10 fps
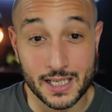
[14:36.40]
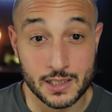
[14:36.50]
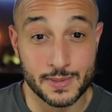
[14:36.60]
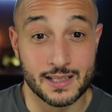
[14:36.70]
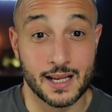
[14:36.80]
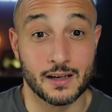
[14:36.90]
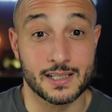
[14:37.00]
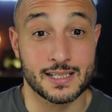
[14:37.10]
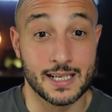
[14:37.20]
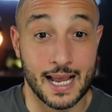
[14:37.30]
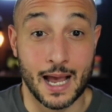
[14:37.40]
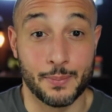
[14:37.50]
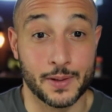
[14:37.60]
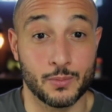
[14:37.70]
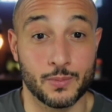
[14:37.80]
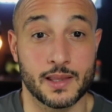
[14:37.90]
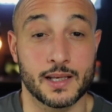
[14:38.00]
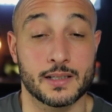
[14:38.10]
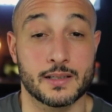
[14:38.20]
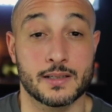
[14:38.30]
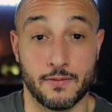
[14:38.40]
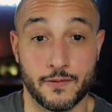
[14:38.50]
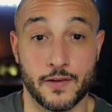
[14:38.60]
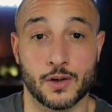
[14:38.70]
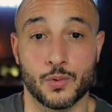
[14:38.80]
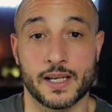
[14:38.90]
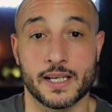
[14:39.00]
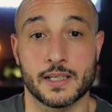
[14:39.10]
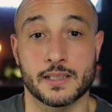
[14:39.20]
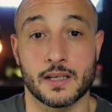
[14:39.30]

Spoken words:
mistake I see happening with this funnel is